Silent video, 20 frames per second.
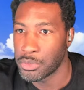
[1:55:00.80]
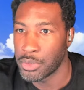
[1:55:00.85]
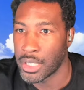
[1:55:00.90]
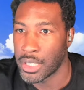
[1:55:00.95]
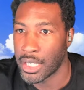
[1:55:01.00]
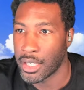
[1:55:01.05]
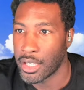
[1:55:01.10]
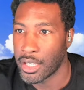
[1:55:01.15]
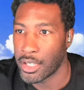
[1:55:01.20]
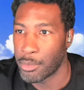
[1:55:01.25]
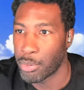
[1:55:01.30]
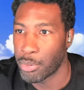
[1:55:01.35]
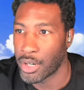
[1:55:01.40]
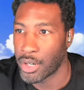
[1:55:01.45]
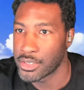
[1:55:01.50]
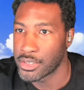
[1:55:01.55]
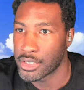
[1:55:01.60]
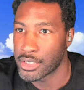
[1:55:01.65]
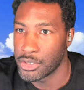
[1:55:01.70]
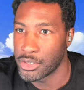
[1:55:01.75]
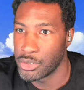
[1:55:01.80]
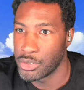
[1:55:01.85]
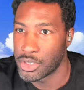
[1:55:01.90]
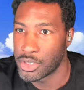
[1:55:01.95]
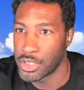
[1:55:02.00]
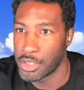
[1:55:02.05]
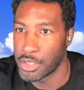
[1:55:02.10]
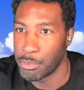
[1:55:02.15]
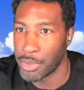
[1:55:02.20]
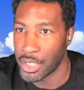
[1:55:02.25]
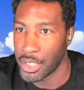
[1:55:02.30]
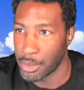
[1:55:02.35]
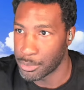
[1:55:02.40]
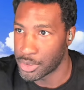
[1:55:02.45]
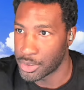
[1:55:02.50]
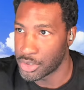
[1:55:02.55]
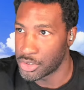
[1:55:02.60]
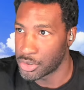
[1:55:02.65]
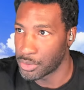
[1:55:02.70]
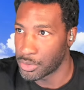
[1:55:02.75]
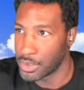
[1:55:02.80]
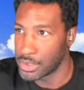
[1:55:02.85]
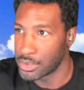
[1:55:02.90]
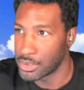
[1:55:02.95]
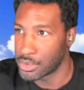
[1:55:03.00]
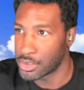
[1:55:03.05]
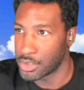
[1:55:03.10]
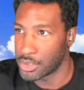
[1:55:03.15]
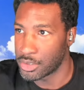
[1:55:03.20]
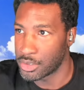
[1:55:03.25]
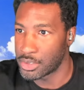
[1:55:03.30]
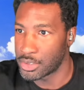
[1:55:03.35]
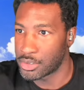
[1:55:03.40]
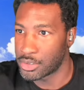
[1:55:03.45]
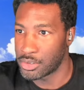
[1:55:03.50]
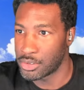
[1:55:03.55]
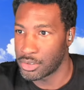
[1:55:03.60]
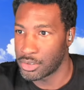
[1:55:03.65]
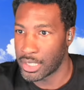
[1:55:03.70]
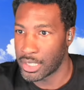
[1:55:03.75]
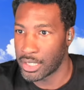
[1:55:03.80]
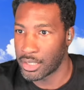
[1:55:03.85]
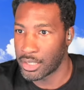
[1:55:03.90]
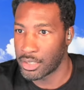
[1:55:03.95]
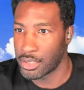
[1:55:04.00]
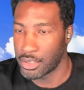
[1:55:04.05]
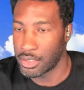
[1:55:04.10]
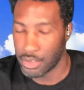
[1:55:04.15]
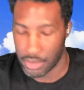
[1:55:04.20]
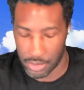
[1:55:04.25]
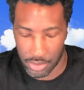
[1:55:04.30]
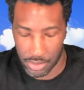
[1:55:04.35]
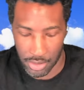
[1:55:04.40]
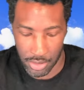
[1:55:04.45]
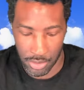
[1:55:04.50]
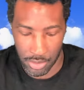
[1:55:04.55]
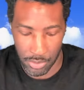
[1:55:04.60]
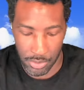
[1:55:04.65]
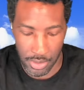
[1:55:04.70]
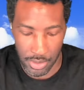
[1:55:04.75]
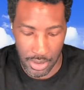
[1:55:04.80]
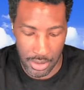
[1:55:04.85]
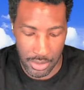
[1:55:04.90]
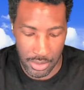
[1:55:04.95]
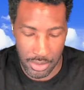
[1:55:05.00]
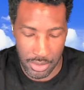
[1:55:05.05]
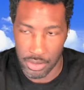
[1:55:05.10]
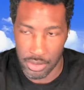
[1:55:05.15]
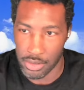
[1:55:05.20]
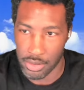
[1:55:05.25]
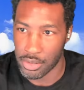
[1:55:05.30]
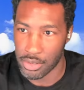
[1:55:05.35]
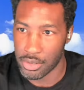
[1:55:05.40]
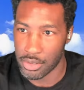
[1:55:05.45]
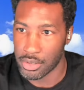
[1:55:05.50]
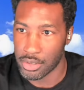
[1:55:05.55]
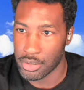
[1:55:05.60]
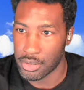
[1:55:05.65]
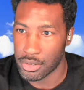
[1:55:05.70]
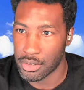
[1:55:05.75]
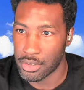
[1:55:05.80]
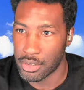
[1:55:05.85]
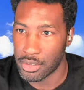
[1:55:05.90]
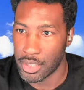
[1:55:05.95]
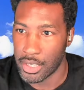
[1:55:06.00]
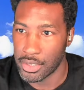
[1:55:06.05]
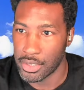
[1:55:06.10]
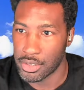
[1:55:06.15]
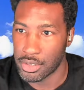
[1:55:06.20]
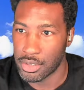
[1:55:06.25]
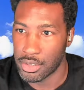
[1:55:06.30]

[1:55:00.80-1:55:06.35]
a project, you shouldn't be able to join. So let's do that. Let's go. This is just test.